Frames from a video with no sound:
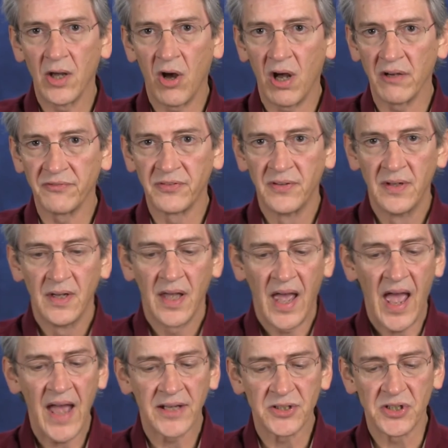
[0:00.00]
off
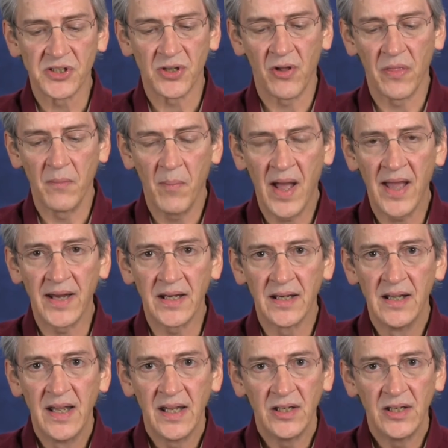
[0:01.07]
axis on the mic,